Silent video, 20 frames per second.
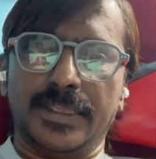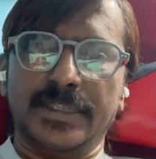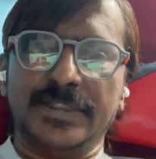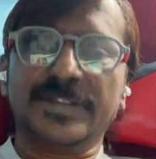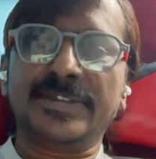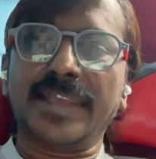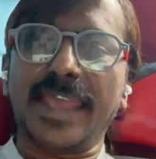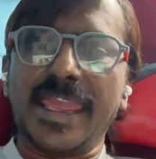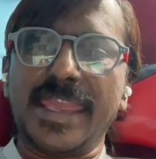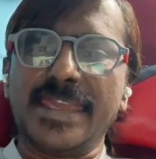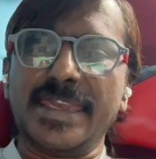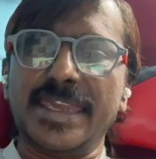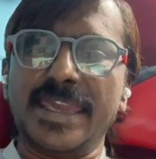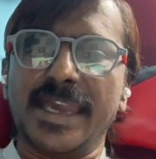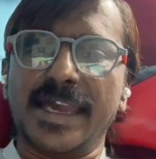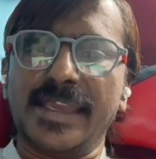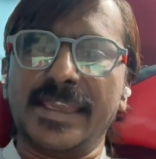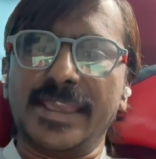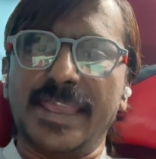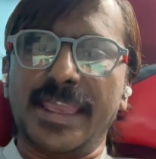It's a
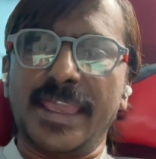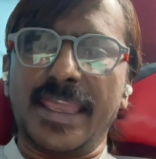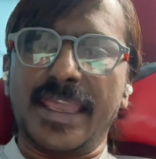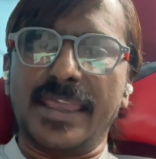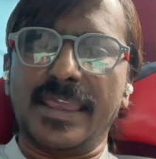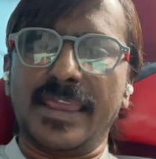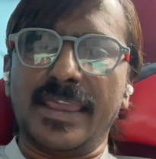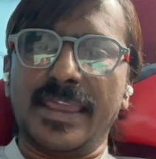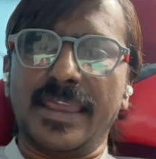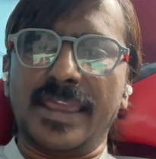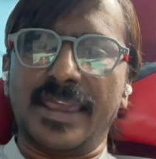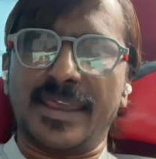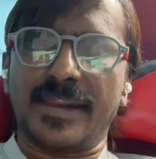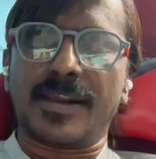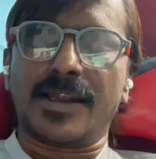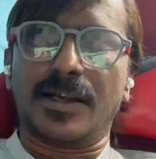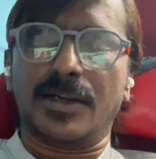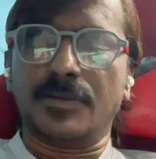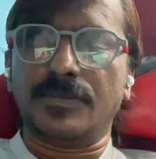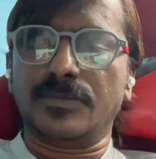AI
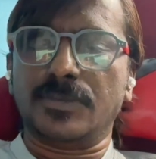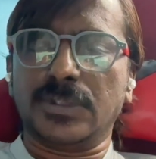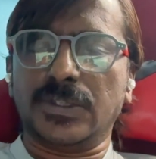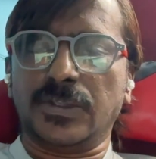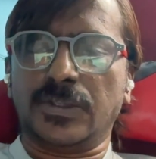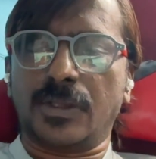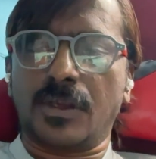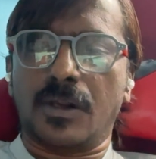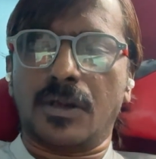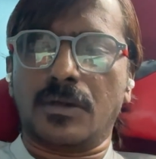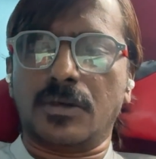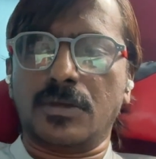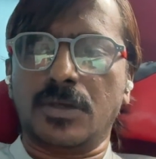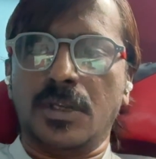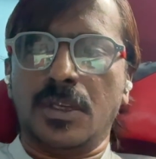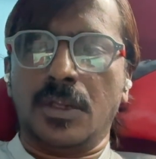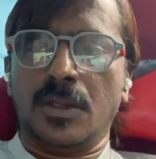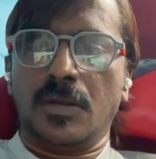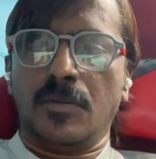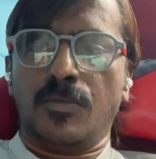era, so
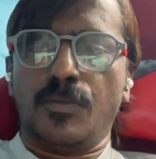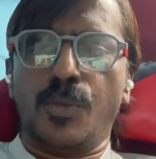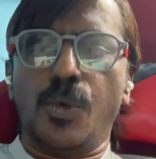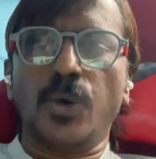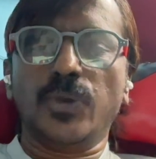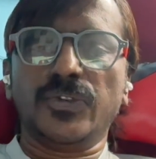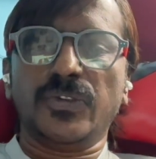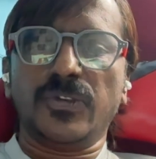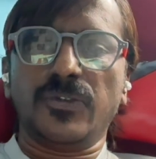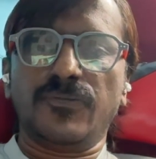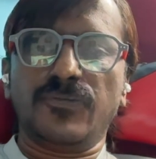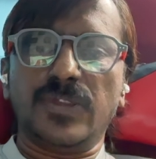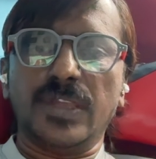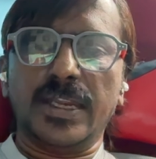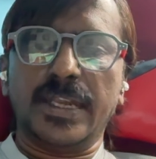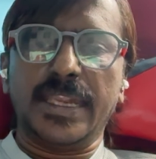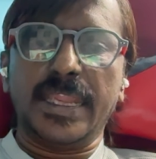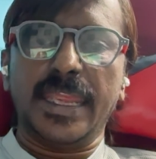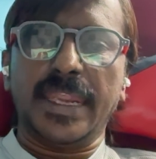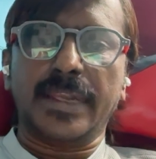most of
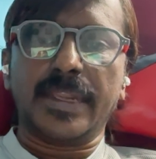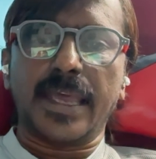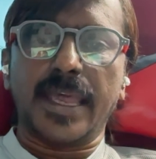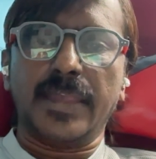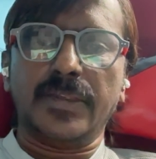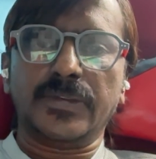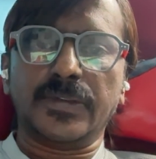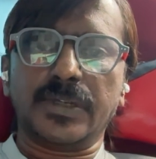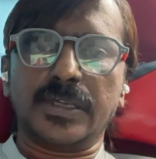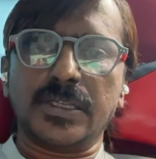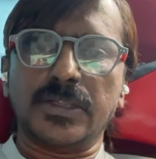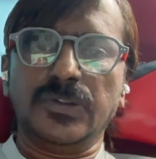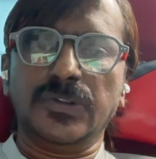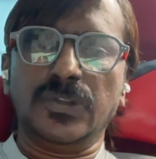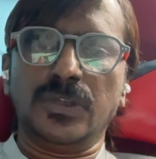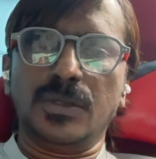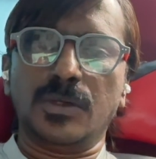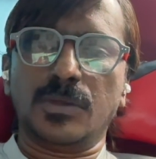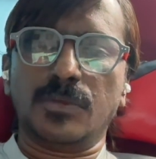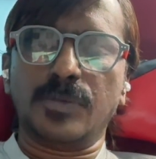the data is
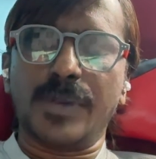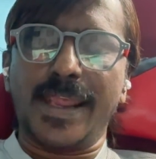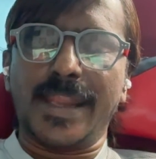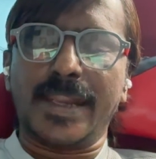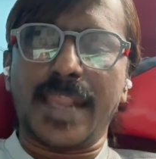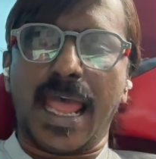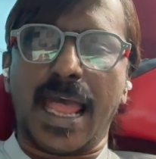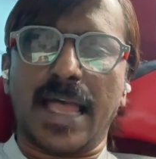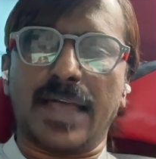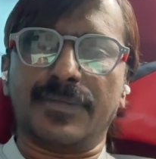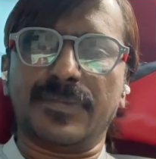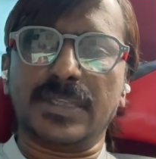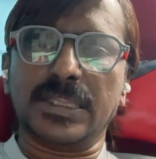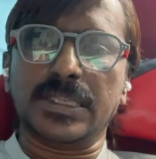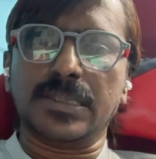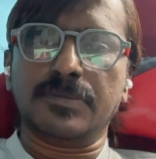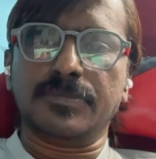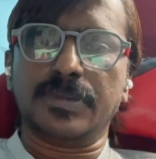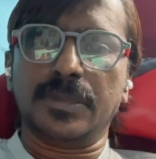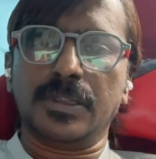consumed and
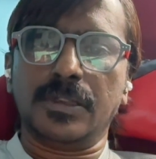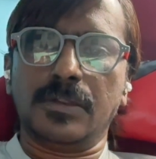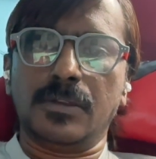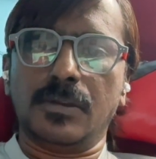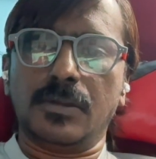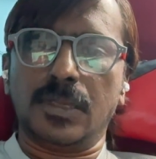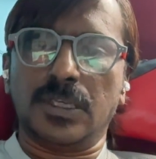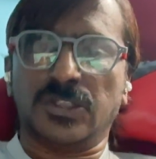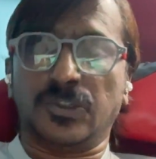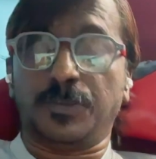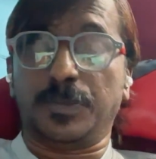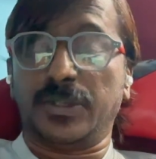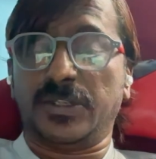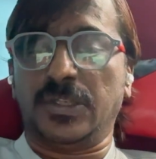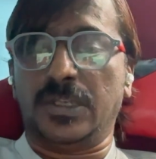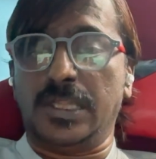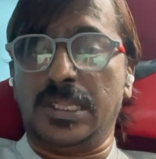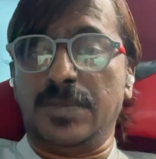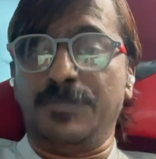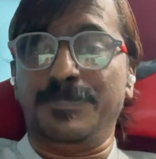available,
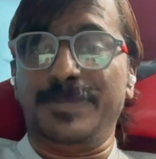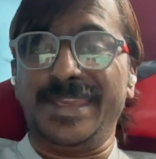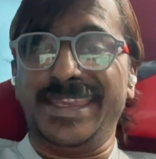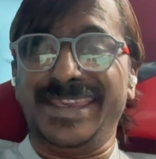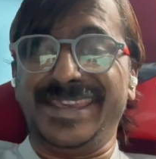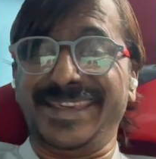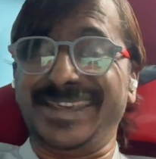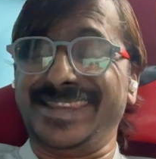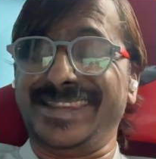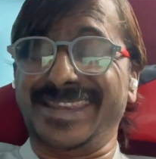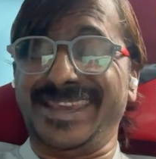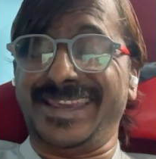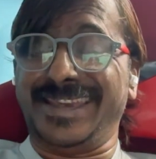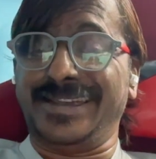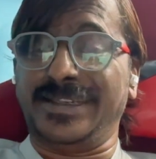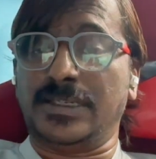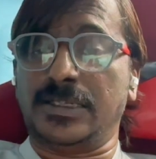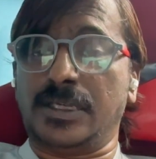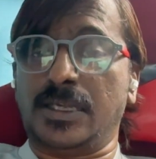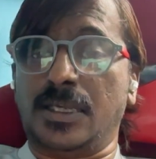especially being in
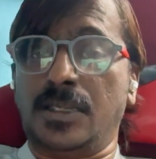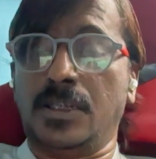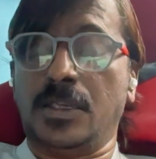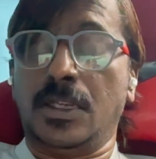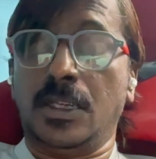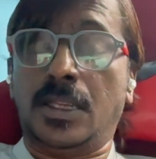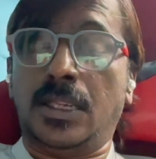India.